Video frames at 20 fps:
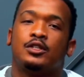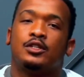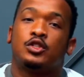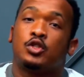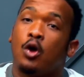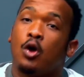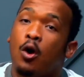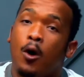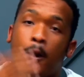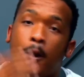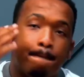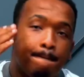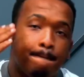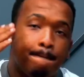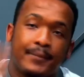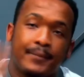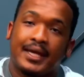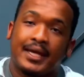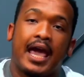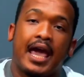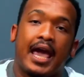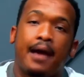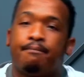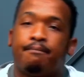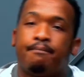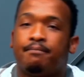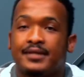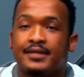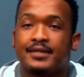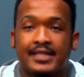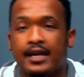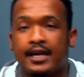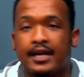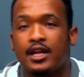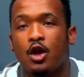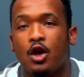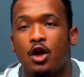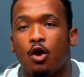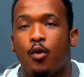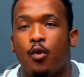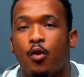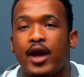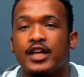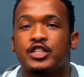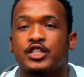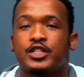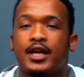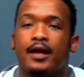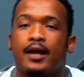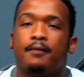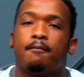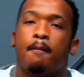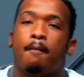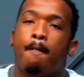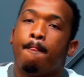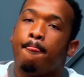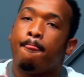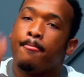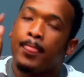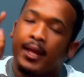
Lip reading: So keep sending your question,